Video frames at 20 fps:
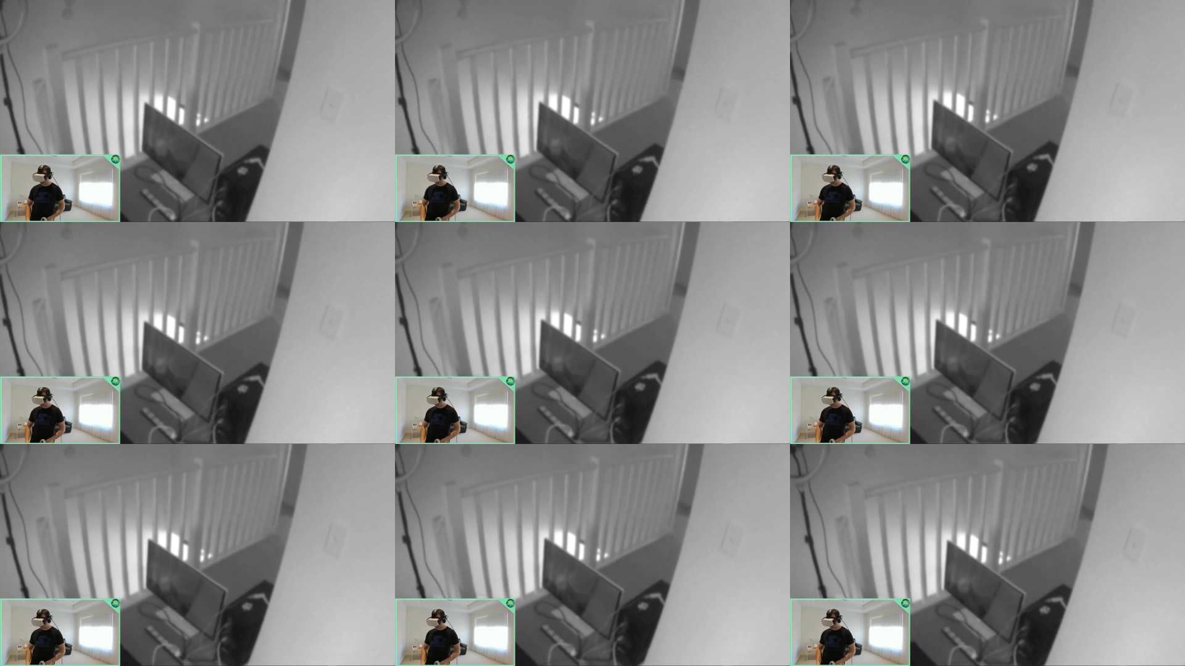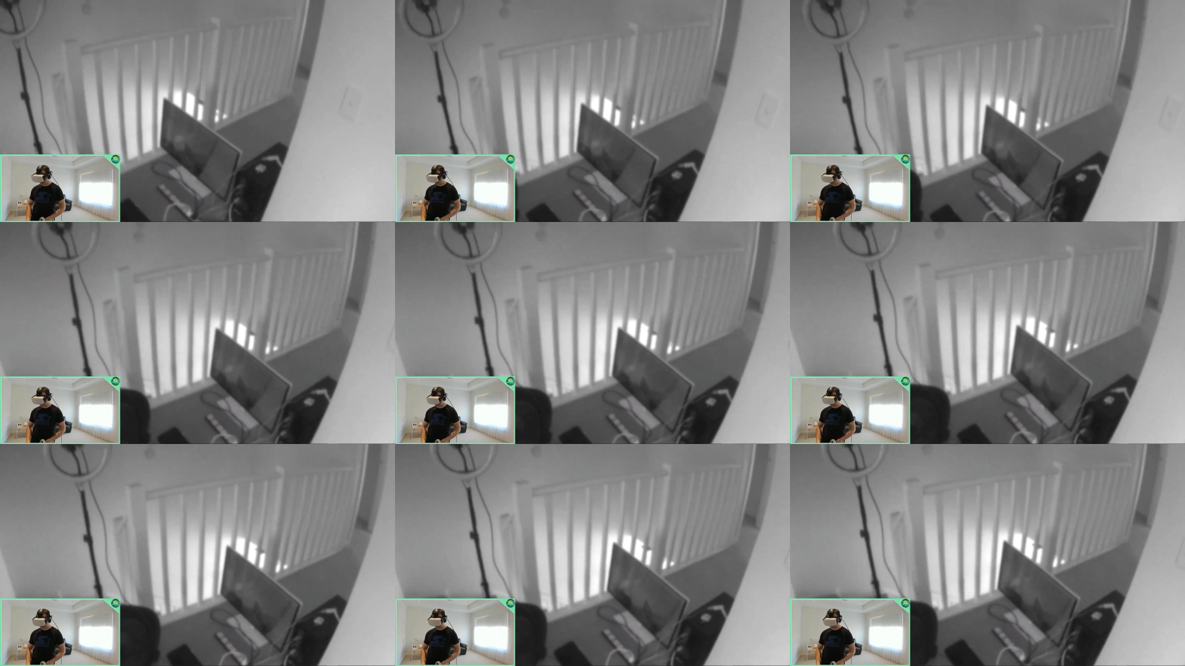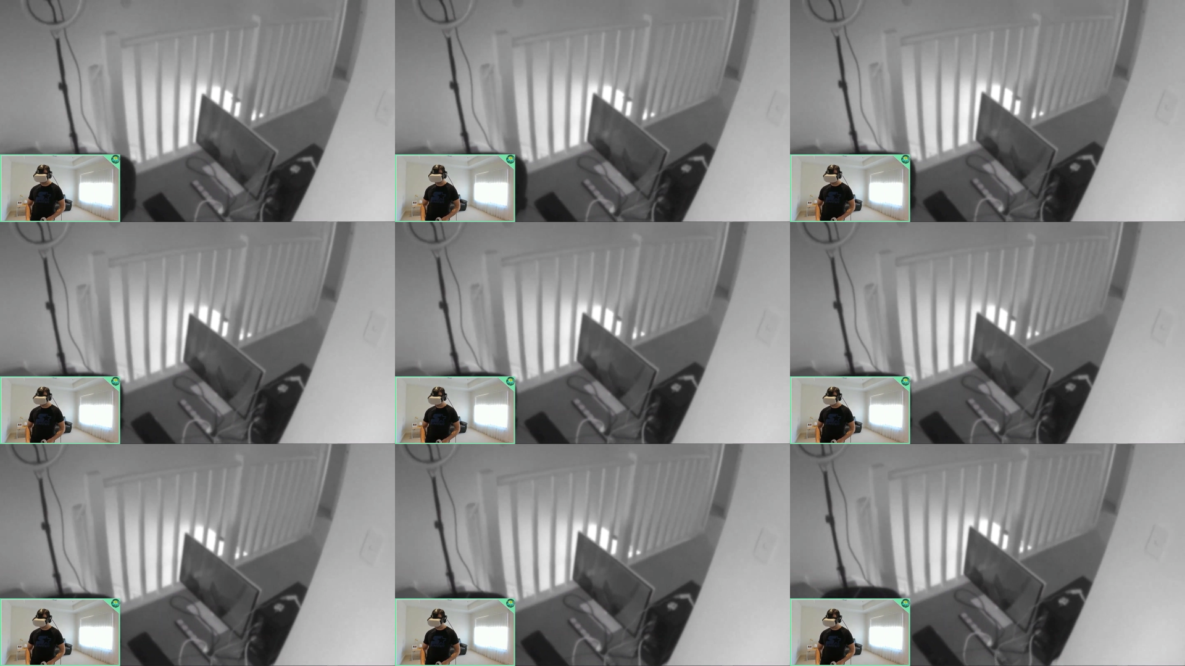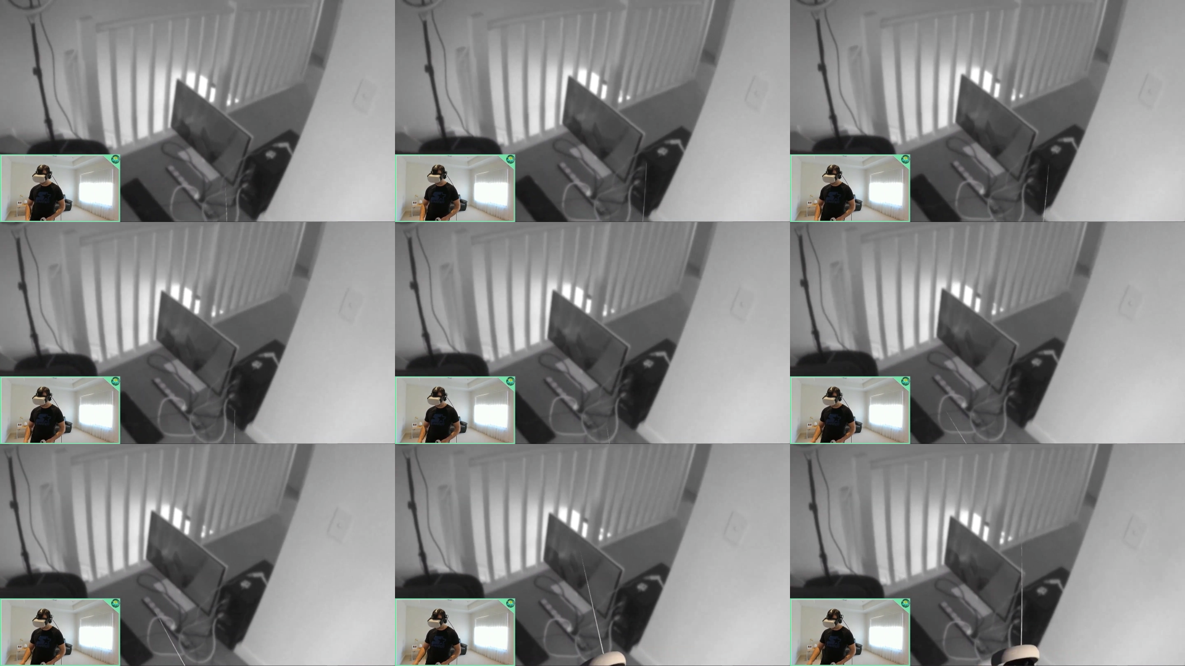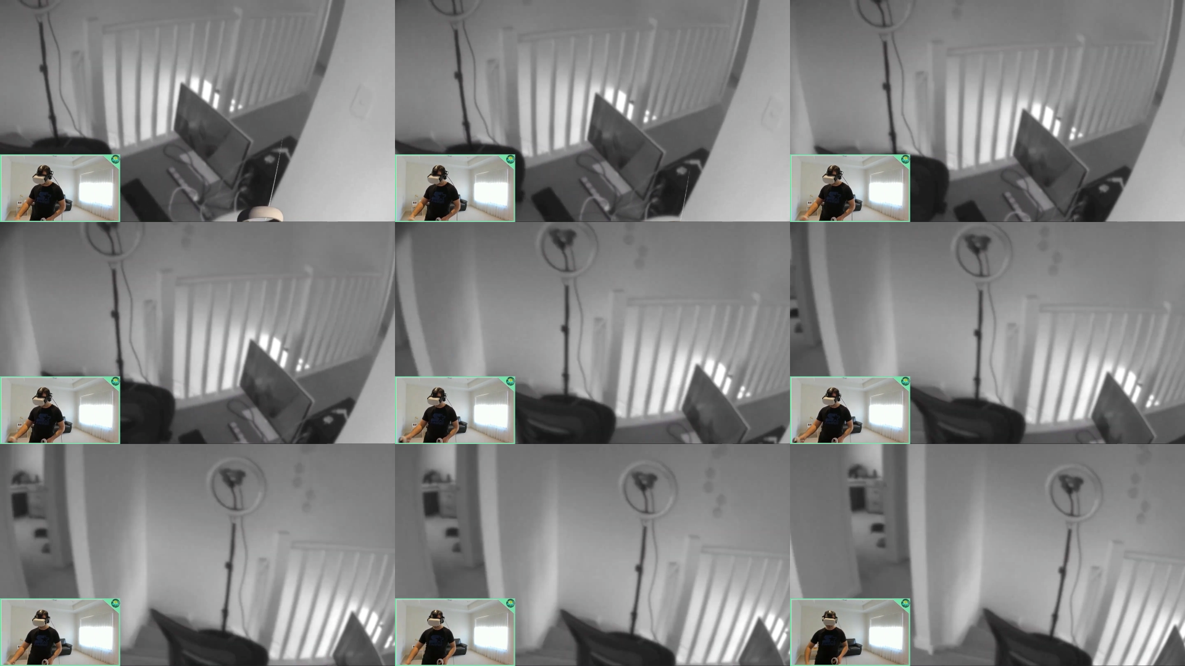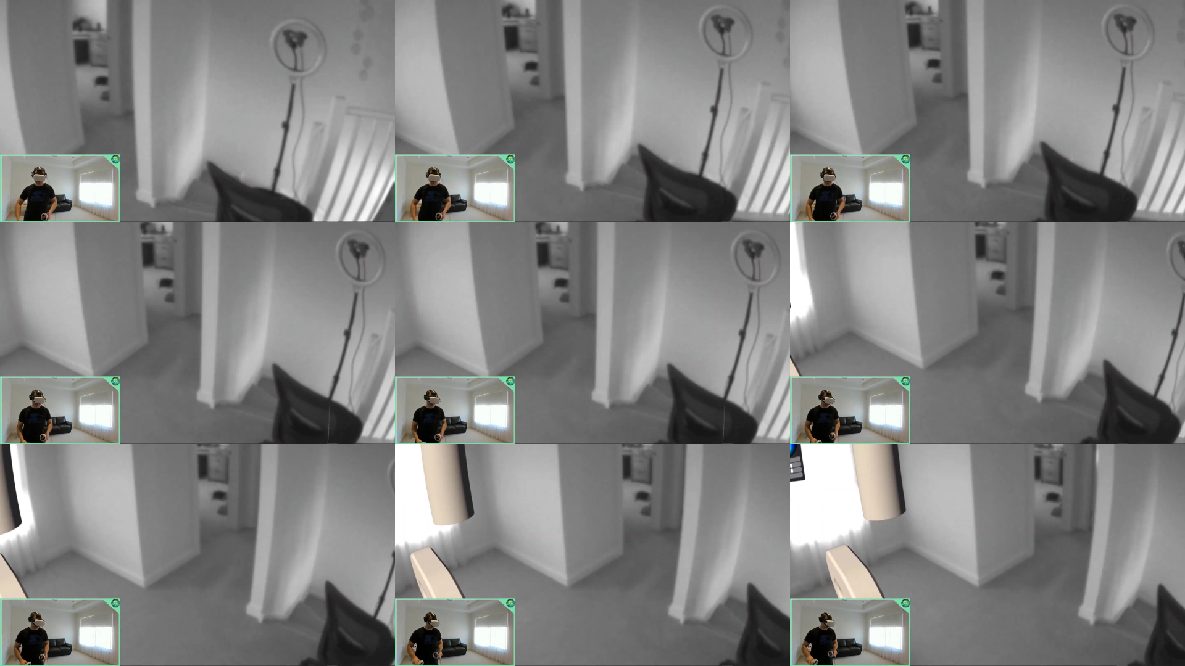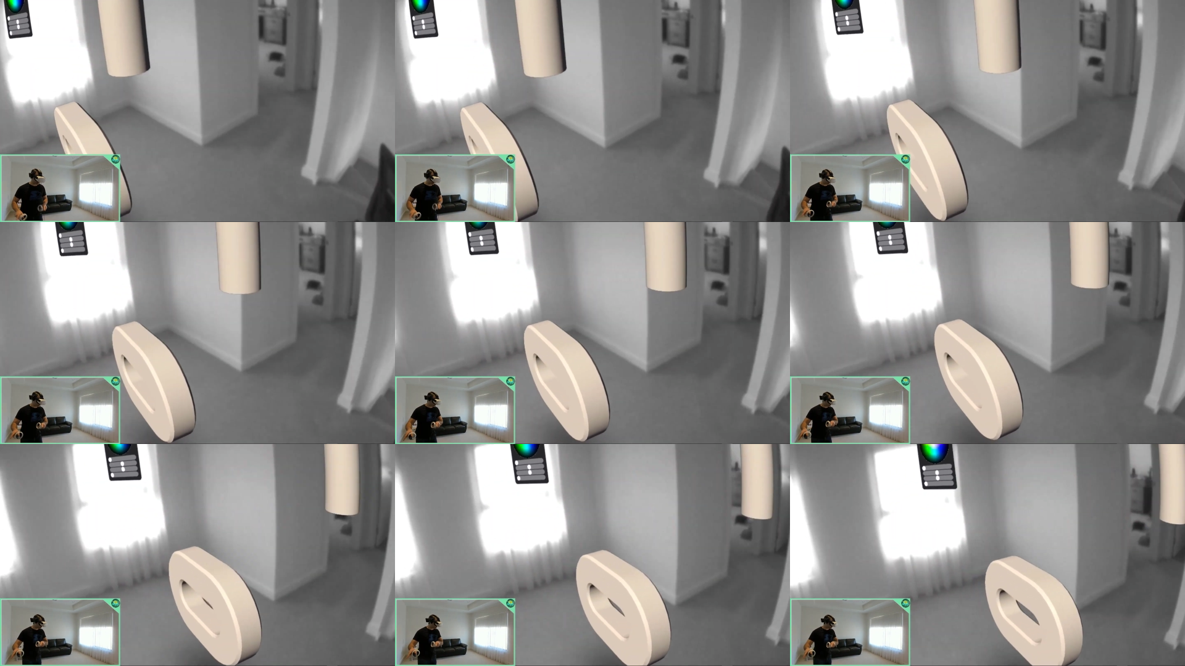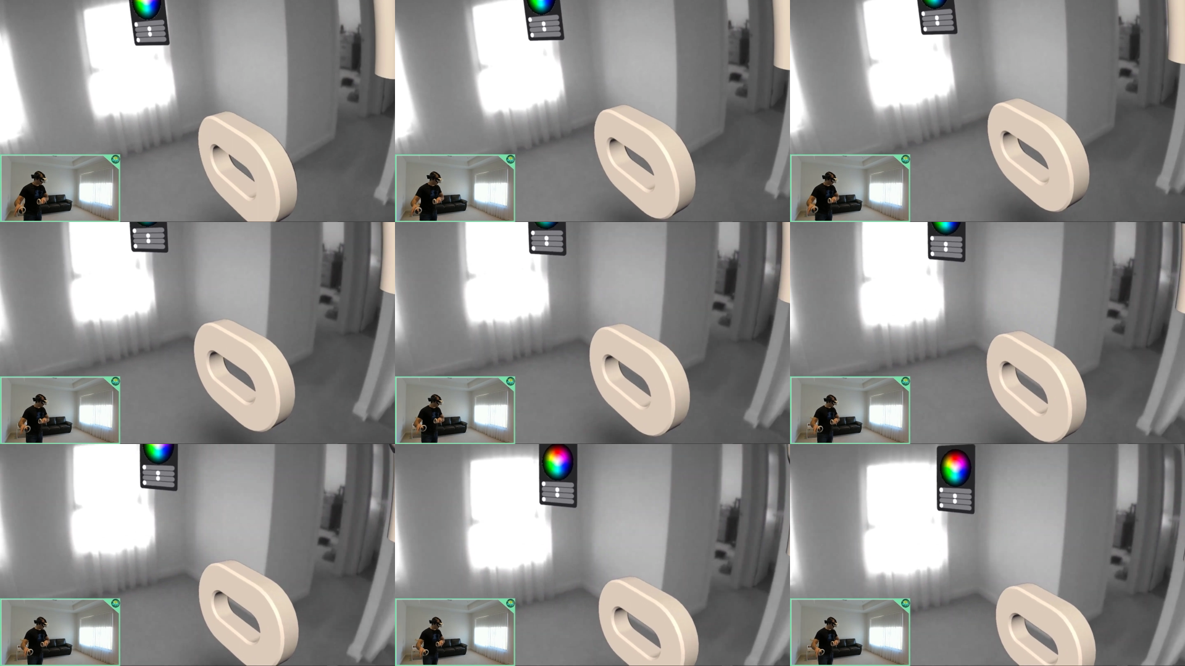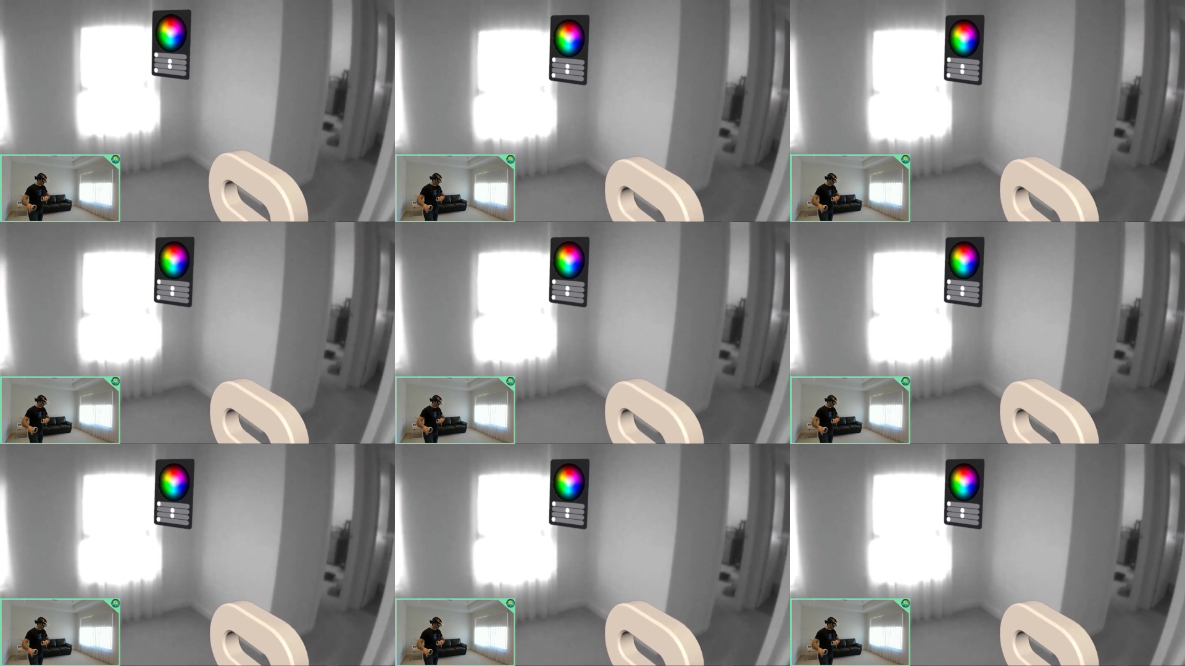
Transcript: [unreadable: no face in view]